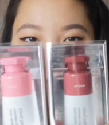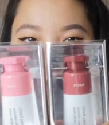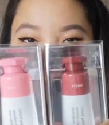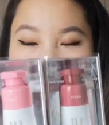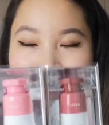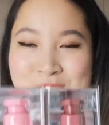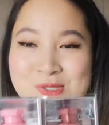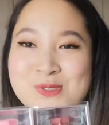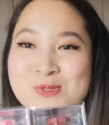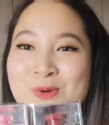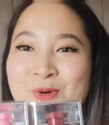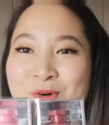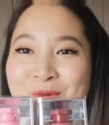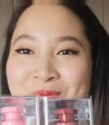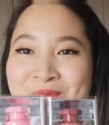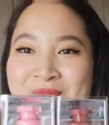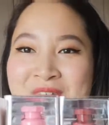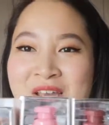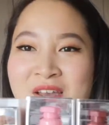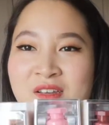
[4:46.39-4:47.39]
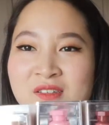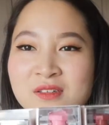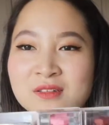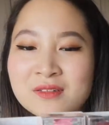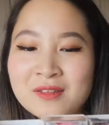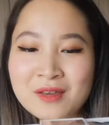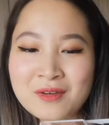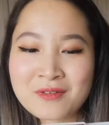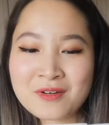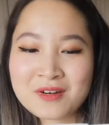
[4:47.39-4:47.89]
and Storm. So
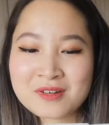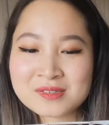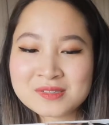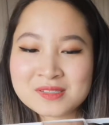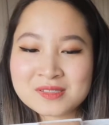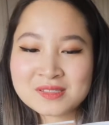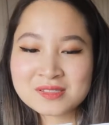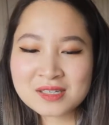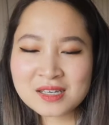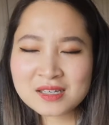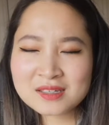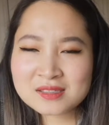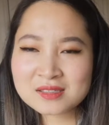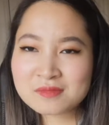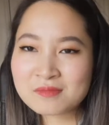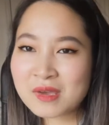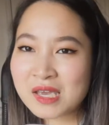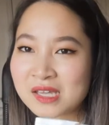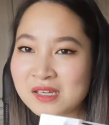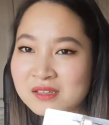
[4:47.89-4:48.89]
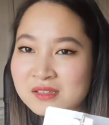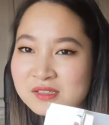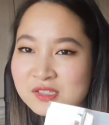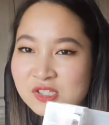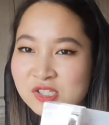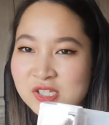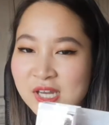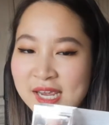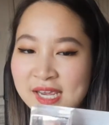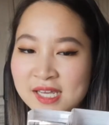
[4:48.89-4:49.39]
there are six main
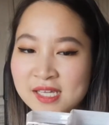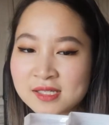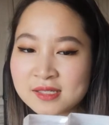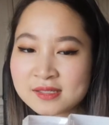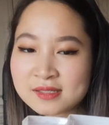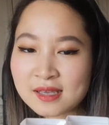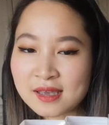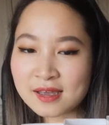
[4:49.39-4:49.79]
shades